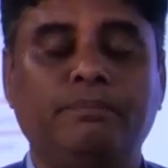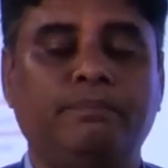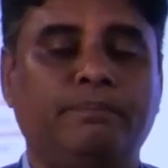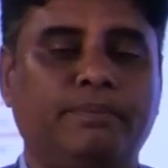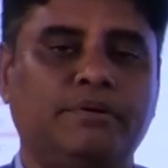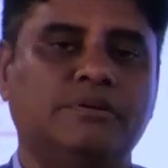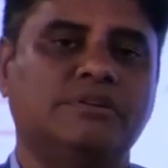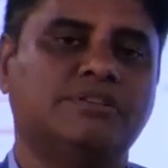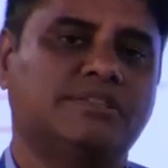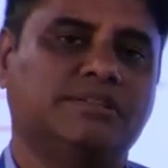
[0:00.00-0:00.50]

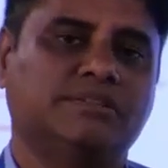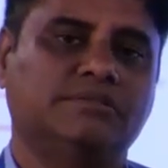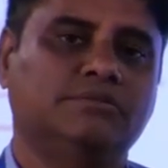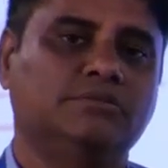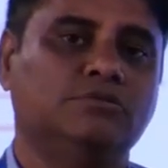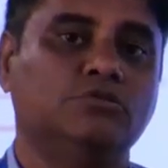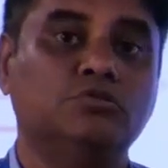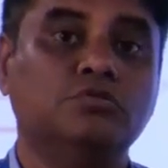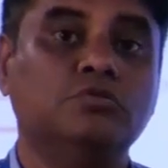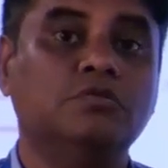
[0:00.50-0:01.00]

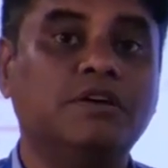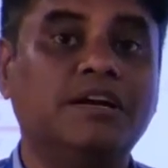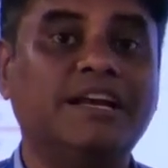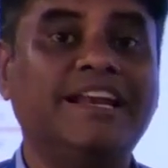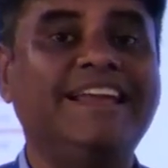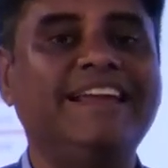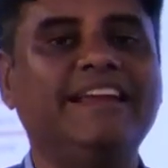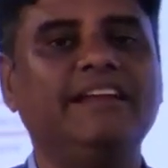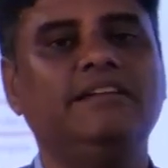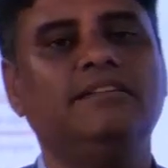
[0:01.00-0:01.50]
person to
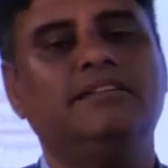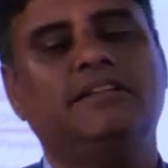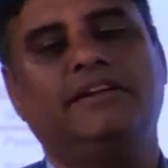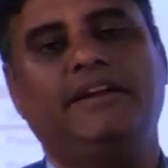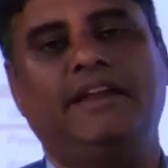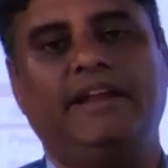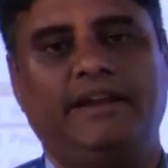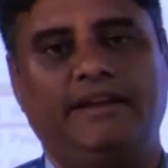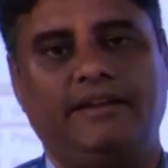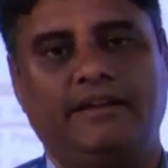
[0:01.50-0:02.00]
clean the
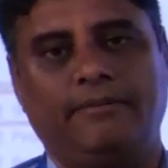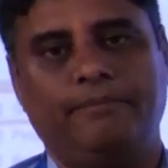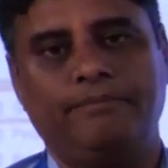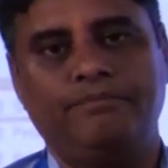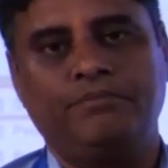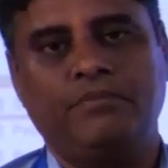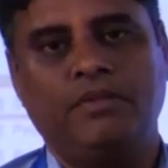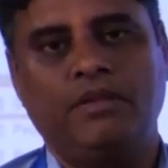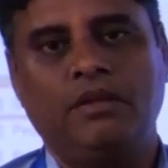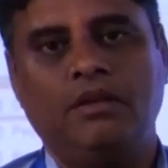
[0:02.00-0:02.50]
data.
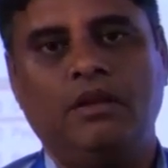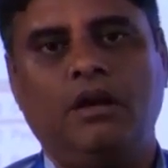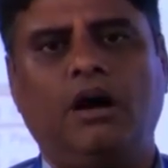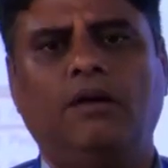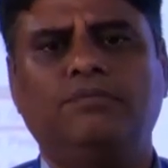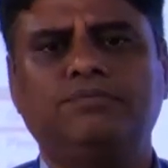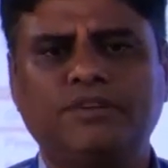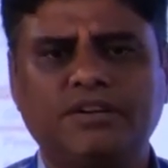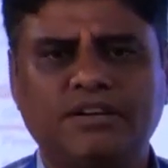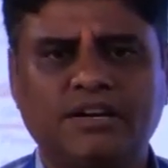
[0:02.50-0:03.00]

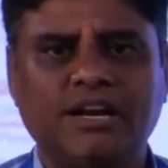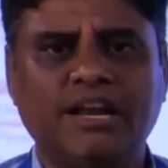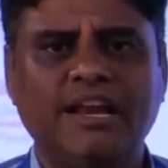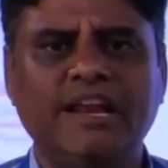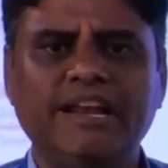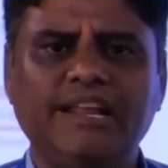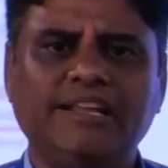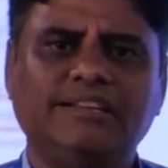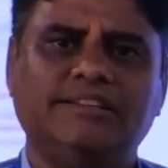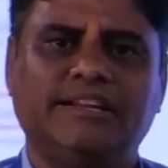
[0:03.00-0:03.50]
After
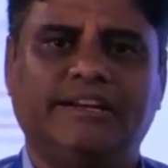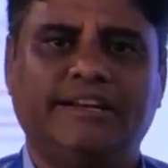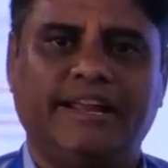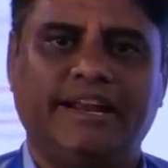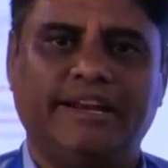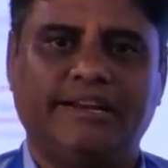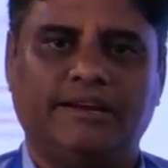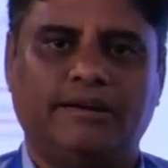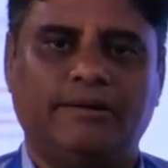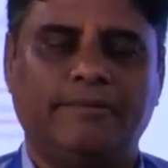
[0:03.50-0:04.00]
cleaning the
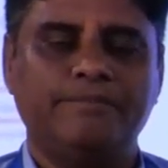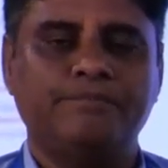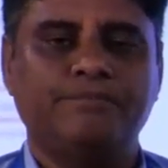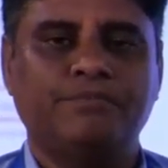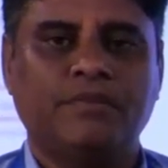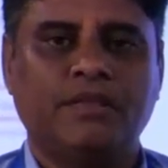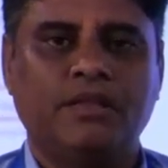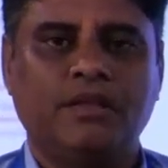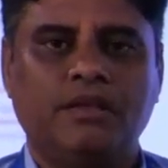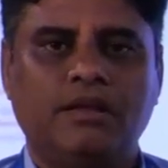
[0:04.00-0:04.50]
data,
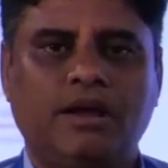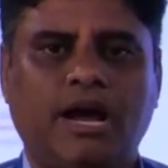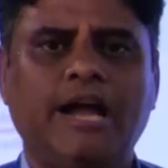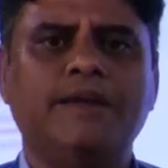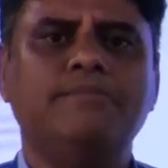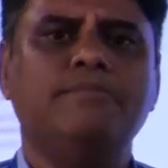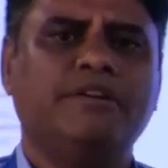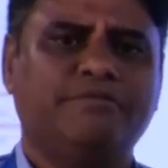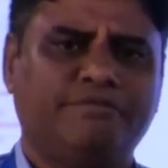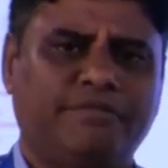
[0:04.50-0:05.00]

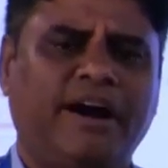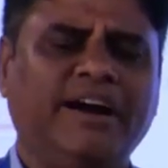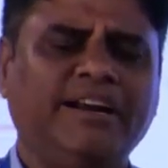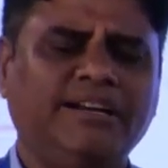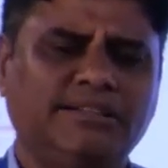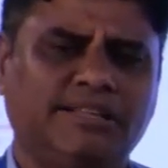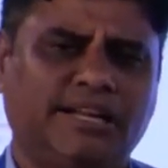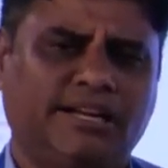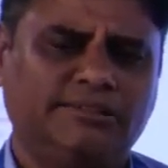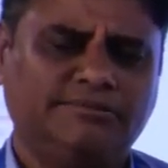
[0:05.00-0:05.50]
I may
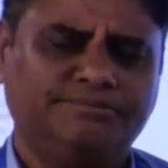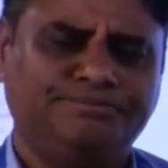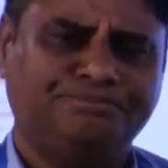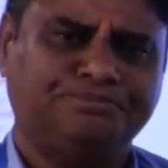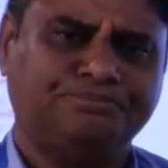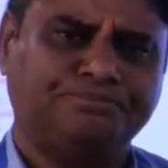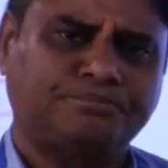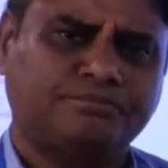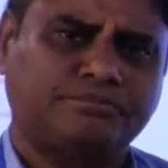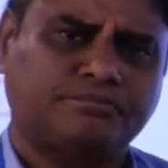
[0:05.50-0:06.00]
find that
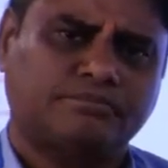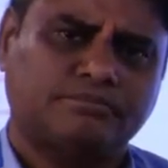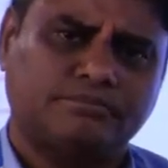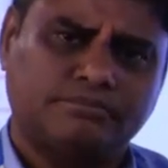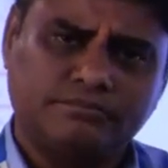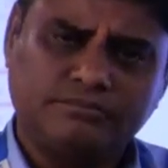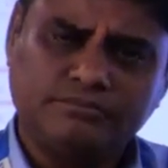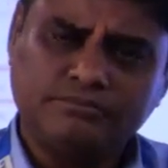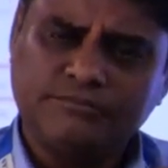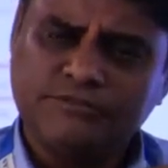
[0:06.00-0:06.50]

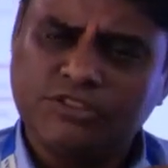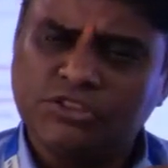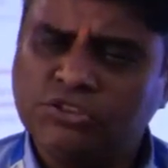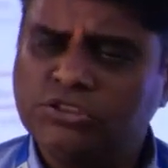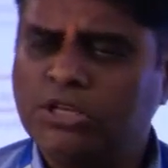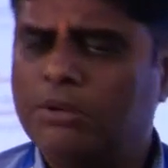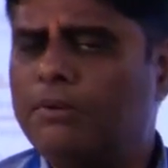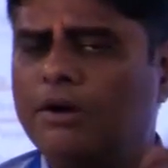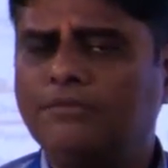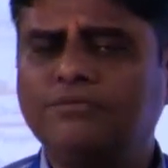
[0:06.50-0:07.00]

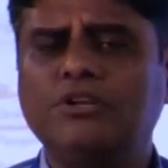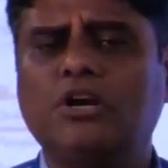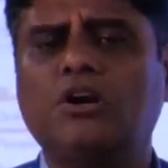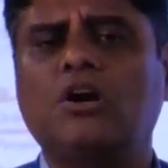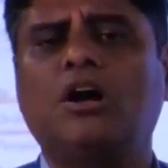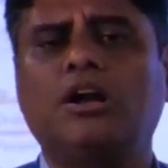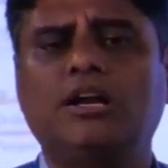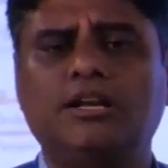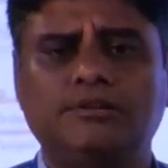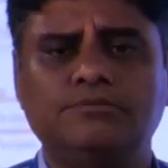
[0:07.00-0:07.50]
some of the
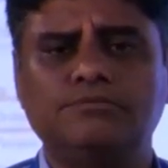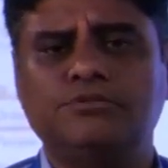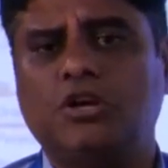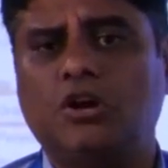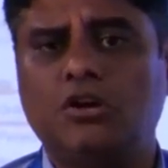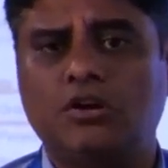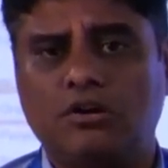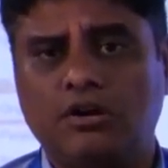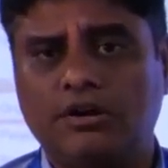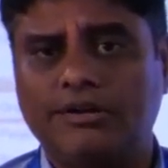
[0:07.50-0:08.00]
columns
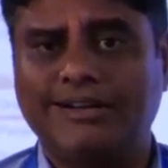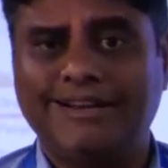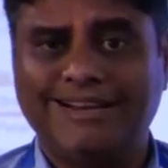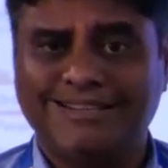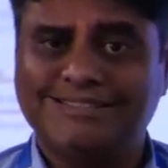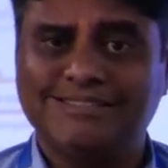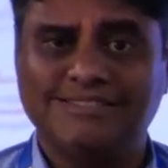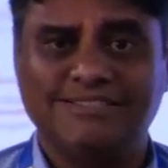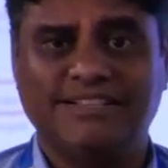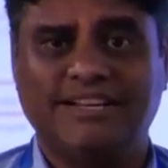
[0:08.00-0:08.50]
are not
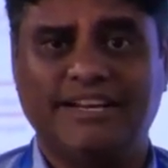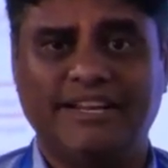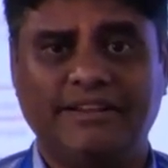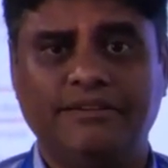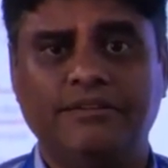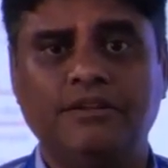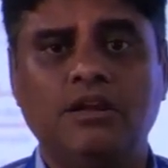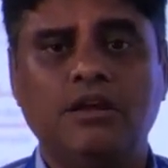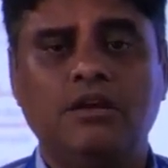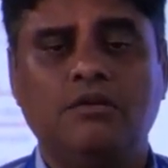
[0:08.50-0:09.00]

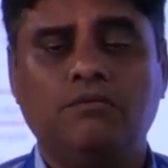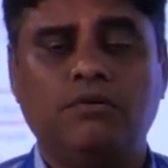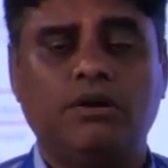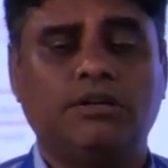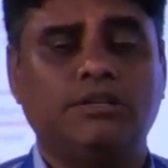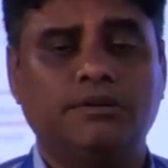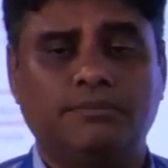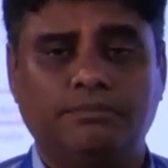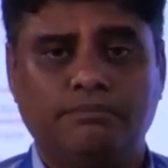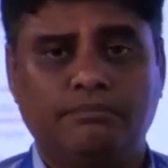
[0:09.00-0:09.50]
necessary for
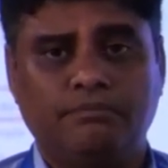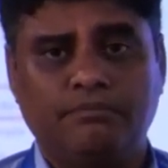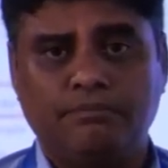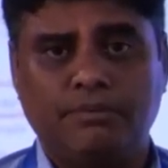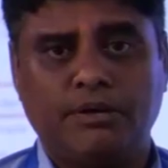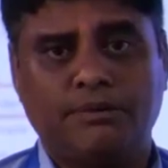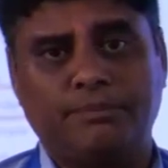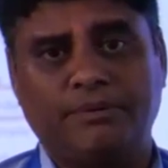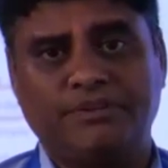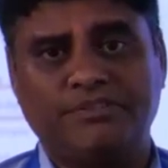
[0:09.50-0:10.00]
the
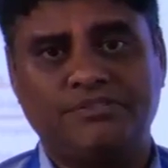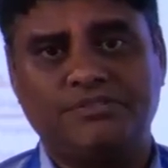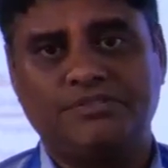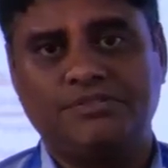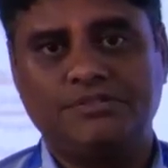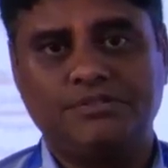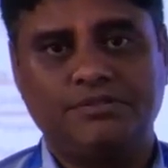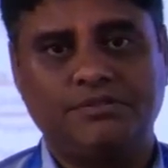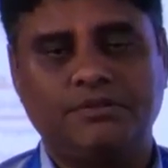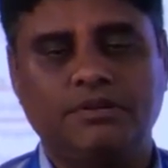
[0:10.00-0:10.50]

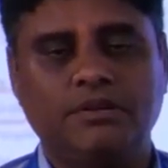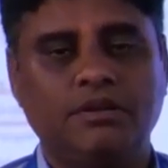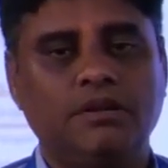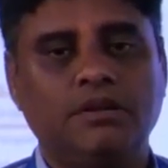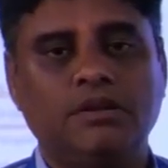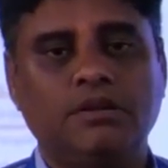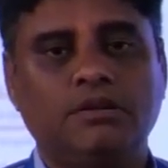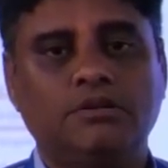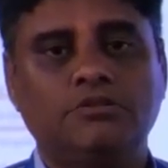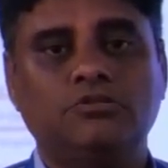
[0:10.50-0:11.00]
purpose.
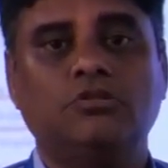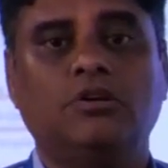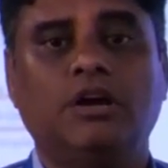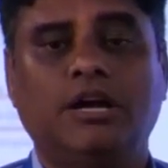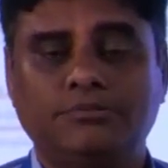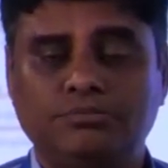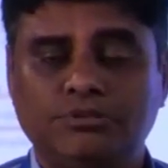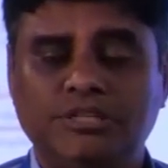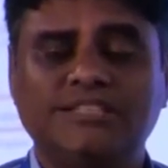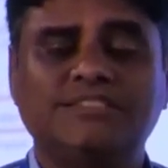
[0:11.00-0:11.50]
So
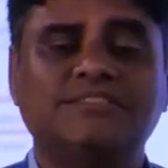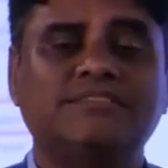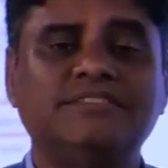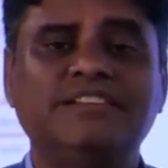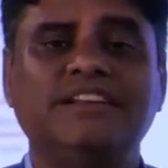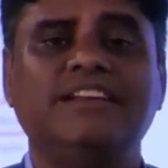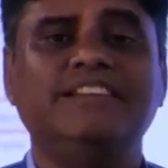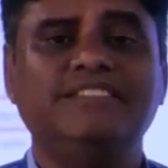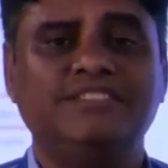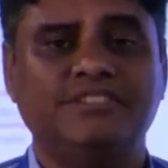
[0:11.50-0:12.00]
I'm just
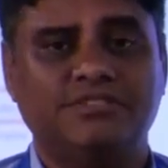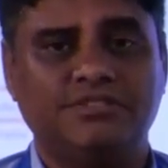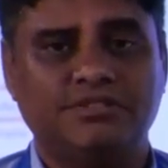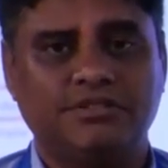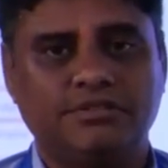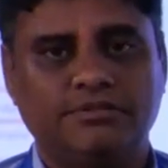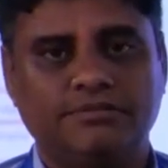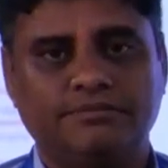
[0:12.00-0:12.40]
delete it.